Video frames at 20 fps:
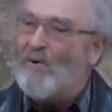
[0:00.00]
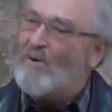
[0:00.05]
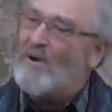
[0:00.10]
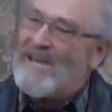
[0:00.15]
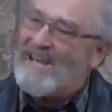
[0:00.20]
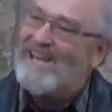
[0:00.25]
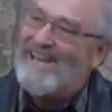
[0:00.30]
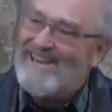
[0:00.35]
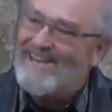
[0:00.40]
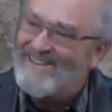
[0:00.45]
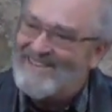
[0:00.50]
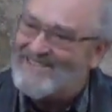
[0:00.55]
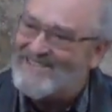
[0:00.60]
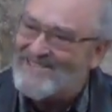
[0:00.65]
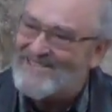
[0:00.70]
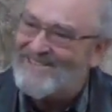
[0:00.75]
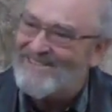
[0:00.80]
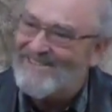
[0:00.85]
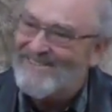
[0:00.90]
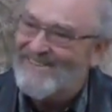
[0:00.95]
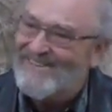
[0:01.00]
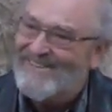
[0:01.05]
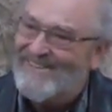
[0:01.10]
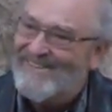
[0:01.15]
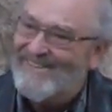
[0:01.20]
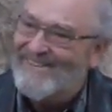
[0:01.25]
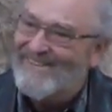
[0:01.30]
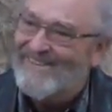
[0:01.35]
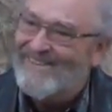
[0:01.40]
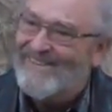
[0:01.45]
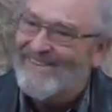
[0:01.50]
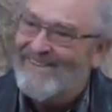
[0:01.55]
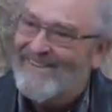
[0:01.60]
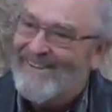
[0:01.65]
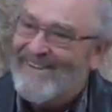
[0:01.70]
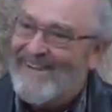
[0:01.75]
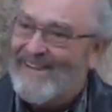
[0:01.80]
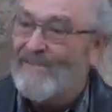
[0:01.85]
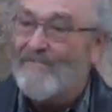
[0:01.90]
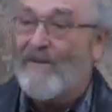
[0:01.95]
who he is.
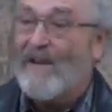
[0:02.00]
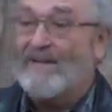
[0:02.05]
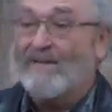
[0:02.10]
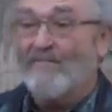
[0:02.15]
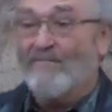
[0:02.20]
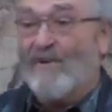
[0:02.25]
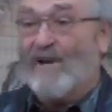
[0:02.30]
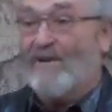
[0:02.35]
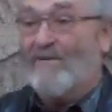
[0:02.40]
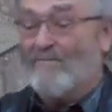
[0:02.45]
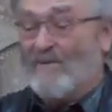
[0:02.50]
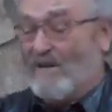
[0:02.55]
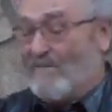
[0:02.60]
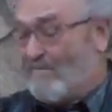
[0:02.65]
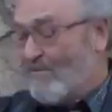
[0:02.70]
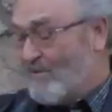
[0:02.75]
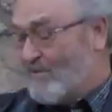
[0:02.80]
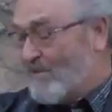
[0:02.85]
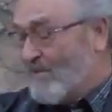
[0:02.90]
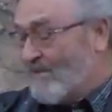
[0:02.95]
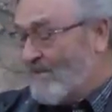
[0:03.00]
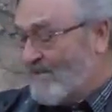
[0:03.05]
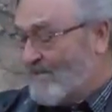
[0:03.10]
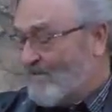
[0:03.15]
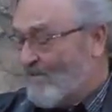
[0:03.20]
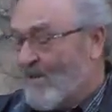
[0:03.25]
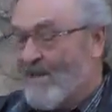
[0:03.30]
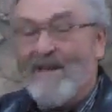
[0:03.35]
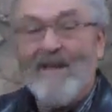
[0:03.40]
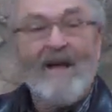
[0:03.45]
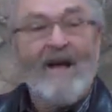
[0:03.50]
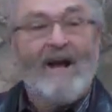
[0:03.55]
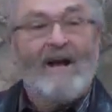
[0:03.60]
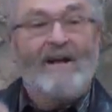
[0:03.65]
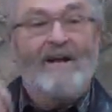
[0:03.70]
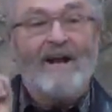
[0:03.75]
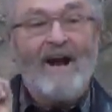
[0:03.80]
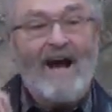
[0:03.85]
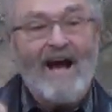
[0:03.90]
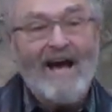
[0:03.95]
In fact, a friend of mine puts it this way.
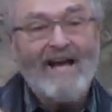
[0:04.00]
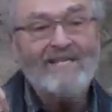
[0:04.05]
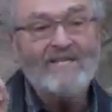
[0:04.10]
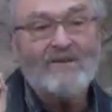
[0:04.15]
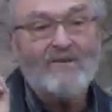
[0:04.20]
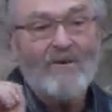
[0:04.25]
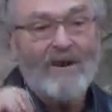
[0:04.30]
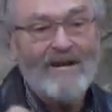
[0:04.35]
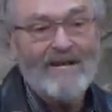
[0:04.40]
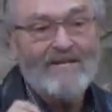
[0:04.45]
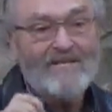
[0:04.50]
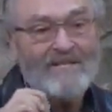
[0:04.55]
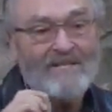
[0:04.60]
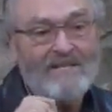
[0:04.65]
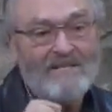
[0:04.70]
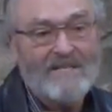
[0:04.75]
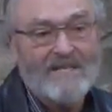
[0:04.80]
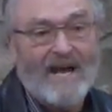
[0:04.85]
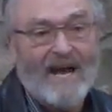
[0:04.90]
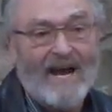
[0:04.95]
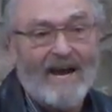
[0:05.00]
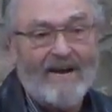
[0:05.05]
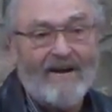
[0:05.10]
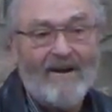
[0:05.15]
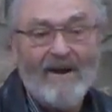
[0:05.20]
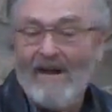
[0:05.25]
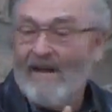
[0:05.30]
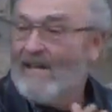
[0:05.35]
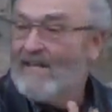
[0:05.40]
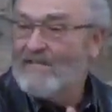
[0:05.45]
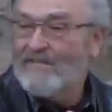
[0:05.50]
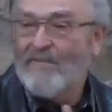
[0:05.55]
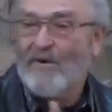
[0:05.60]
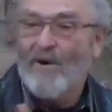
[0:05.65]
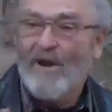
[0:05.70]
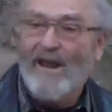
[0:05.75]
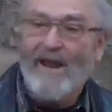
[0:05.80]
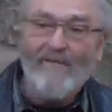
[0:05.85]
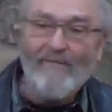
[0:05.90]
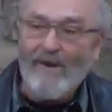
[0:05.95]
God's greatest desire is
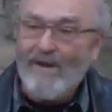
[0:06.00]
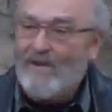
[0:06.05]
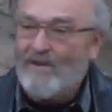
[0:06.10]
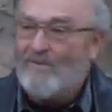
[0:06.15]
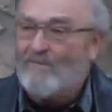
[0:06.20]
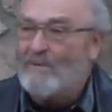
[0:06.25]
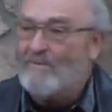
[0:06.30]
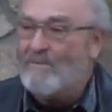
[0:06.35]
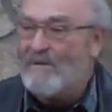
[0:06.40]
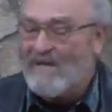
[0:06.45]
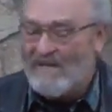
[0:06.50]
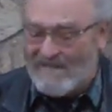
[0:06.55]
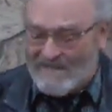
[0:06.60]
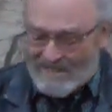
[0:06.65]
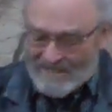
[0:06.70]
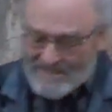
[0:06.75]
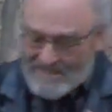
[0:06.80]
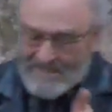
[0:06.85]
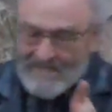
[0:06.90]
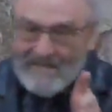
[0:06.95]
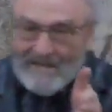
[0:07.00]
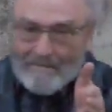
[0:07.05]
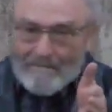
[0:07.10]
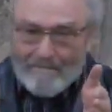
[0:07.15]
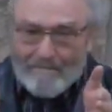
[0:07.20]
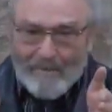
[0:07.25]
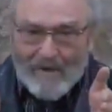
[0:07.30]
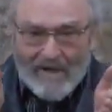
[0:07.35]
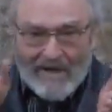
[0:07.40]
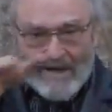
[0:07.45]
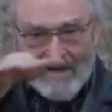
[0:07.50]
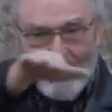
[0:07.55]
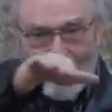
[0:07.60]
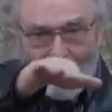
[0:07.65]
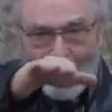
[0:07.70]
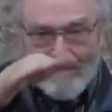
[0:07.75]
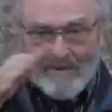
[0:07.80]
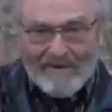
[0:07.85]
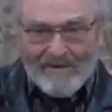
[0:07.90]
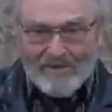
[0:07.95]
for every human being to see a
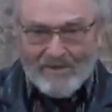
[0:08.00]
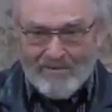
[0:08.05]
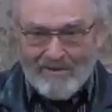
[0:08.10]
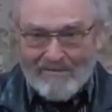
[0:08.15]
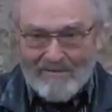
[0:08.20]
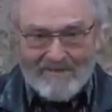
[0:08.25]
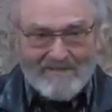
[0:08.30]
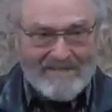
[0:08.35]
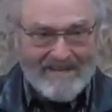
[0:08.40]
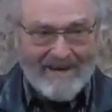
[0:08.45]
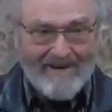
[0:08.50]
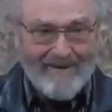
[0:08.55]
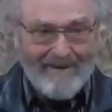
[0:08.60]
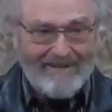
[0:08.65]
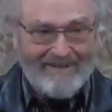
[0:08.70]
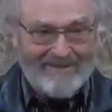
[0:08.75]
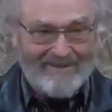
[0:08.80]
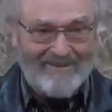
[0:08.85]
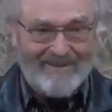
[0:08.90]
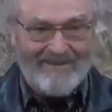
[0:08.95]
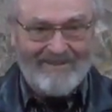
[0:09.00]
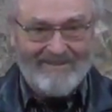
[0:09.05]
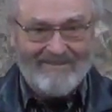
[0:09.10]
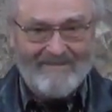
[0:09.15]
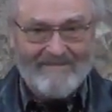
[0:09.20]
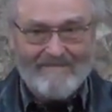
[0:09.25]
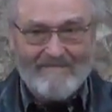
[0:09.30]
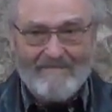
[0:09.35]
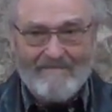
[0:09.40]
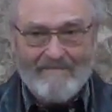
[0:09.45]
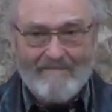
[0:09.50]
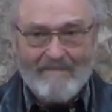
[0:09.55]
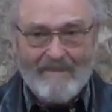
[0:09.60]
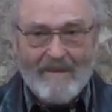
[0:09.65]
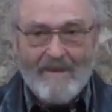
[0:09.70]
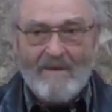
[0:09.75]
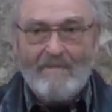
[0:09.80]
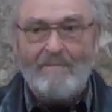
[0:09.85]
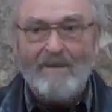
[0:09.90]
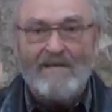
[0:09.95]
clear picture of his character.
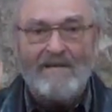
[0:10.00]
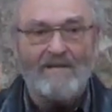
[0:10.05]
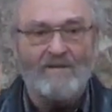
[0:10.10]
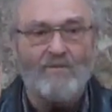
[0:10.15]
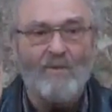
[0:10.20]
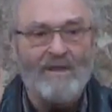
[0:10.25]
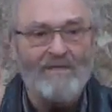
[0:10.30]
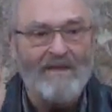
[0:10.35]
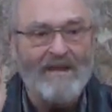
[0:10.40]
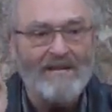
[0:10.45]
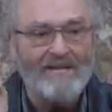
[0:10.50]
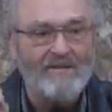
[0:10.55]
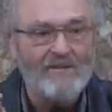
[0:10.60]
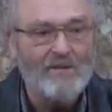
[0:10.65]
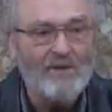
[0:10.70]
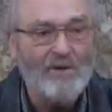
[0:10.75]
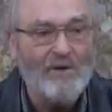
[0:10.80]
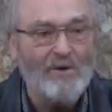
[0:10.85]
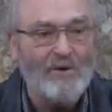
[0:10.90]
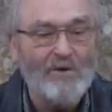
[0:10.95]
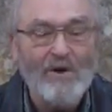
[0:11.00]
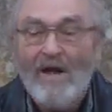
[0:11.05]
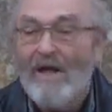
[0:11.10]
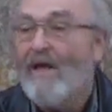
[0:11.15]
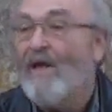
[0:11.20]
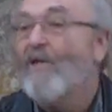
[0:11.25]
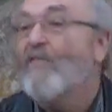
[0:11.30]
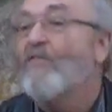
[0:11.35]
Because when they do,